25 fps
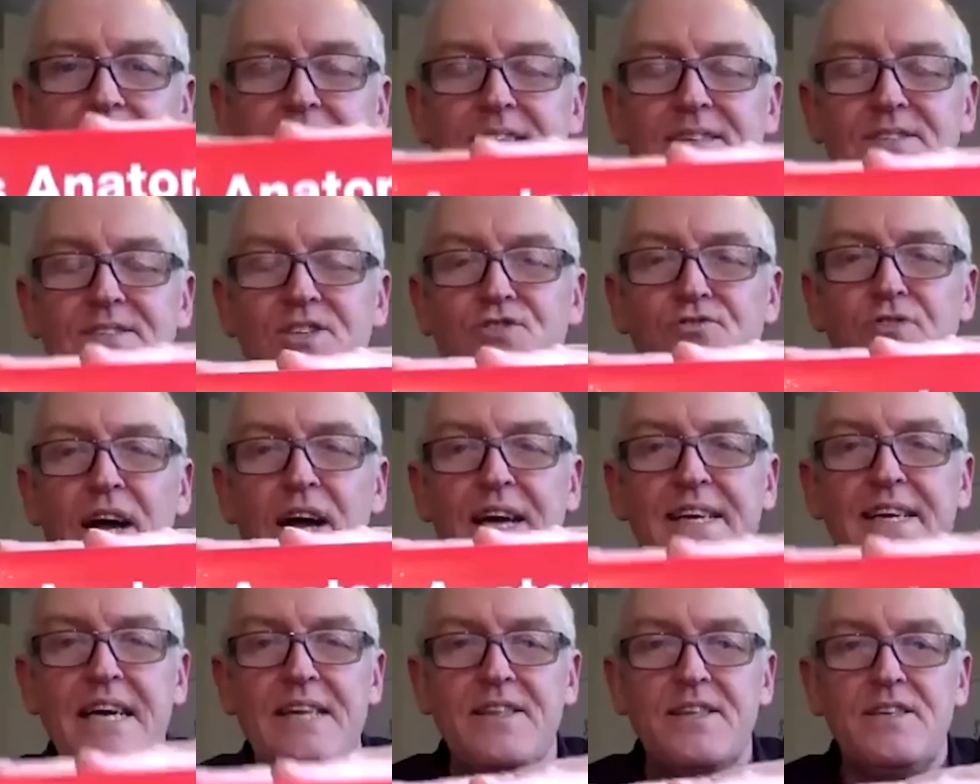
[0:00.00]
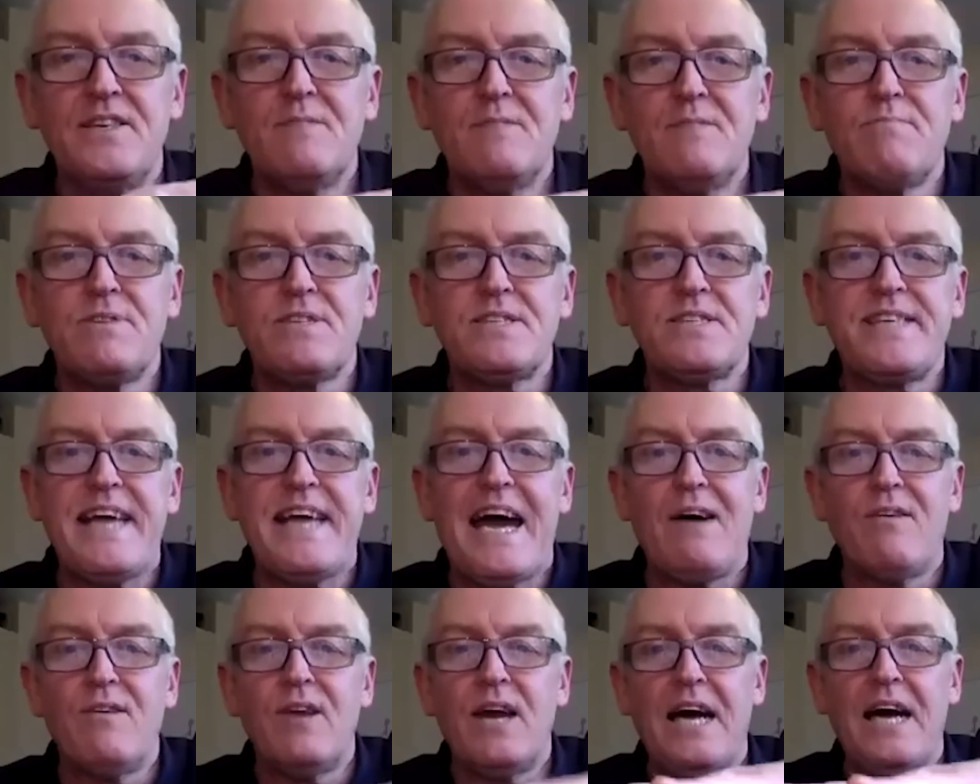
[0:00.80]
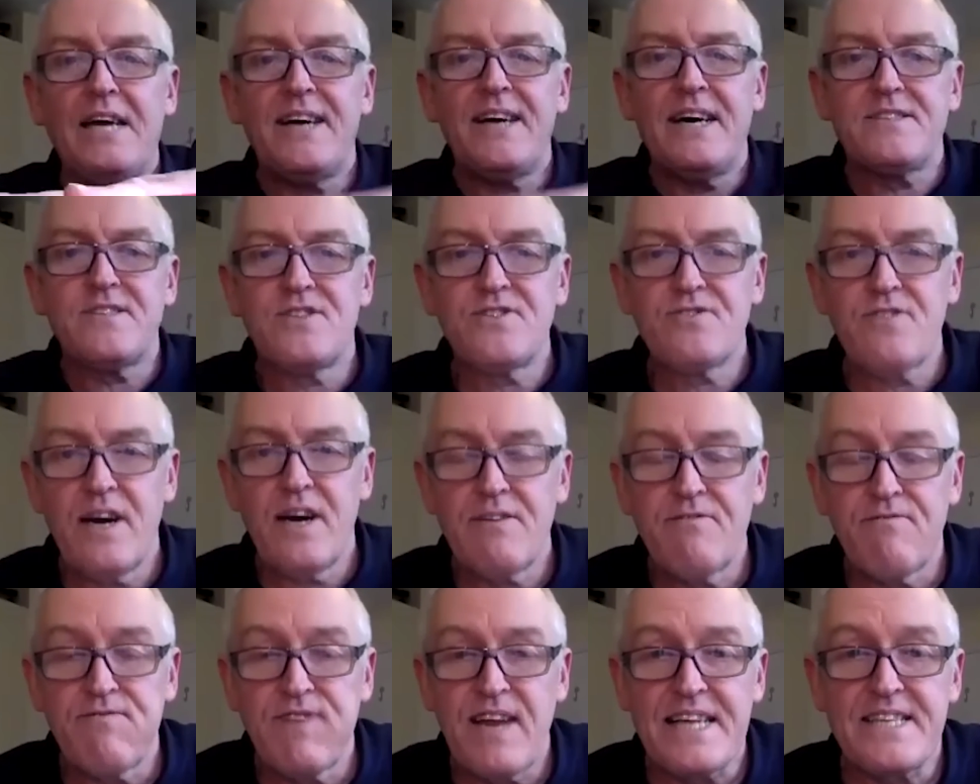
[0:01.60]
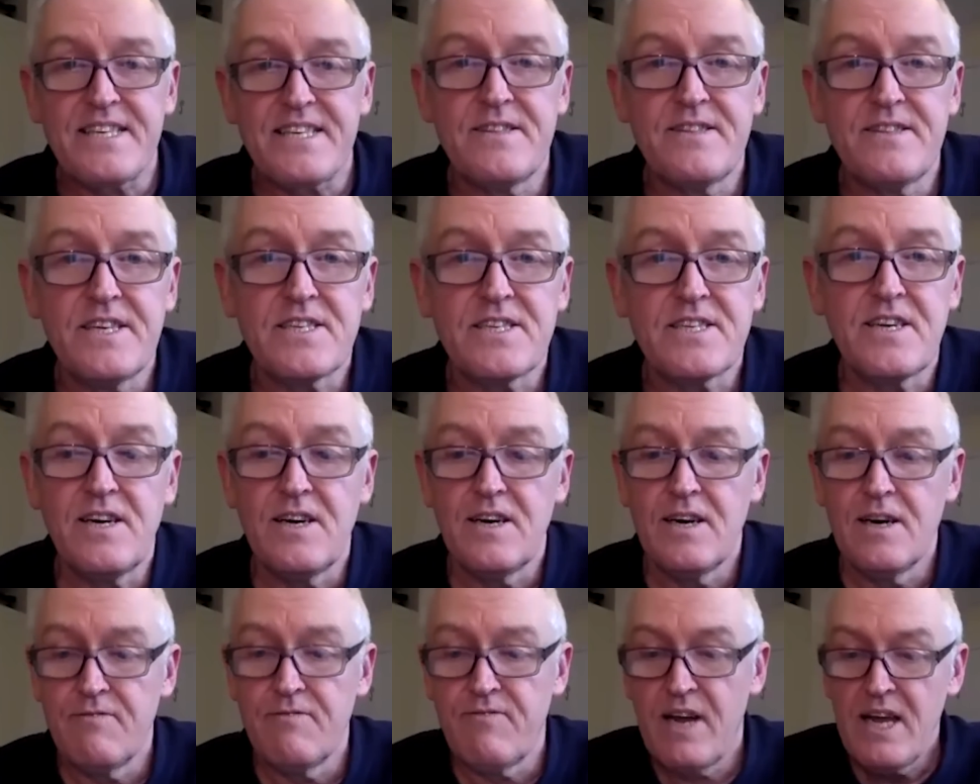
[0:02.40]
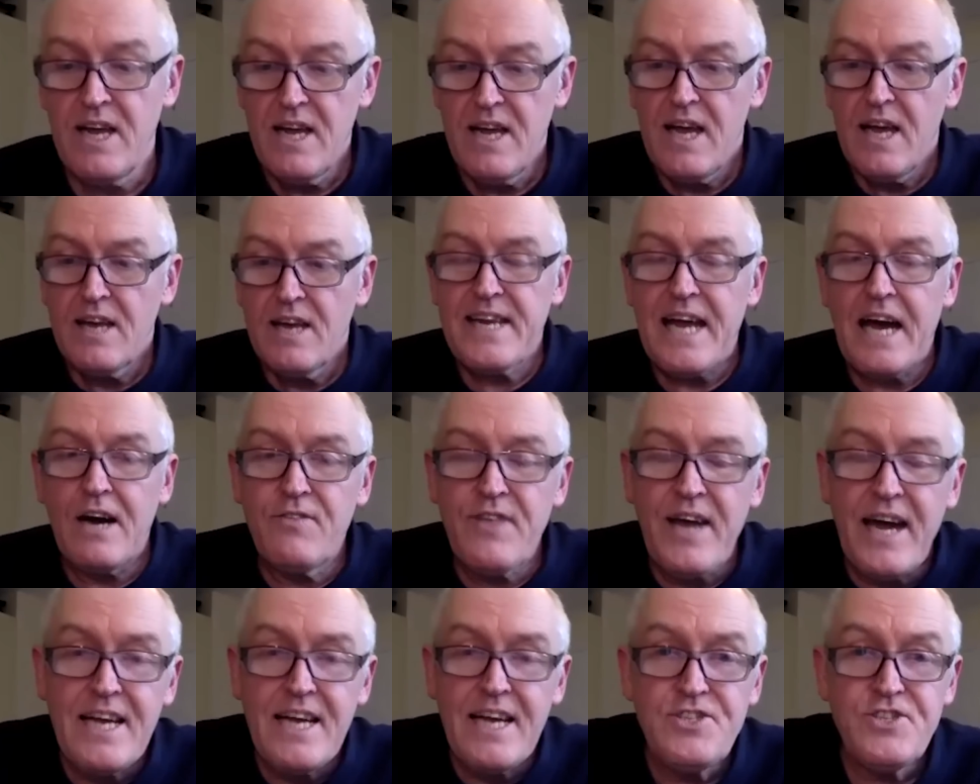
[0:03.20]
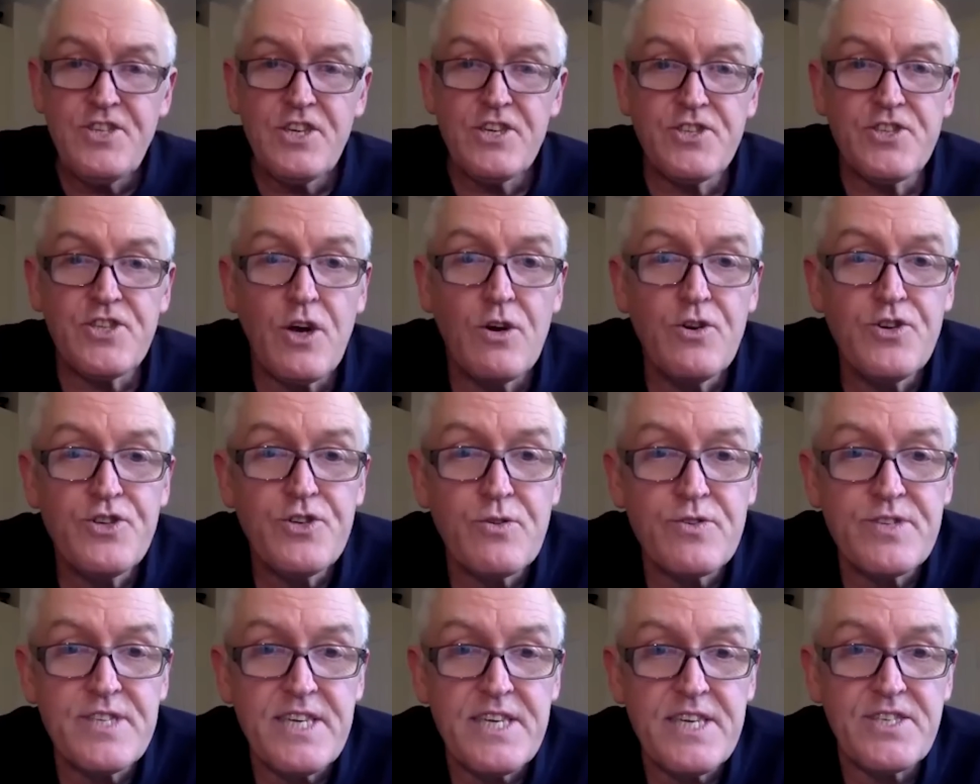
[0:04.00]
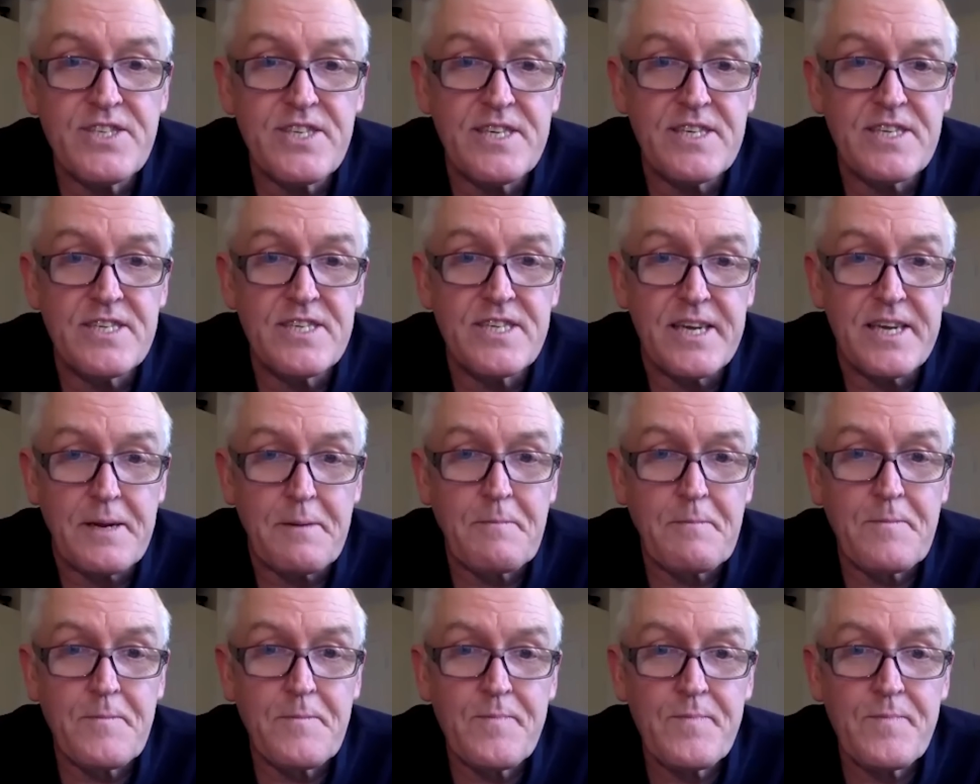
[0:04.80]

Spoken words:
So to try and get the numbers down like that, to try and flatten this curve. Now, that is your social distancing.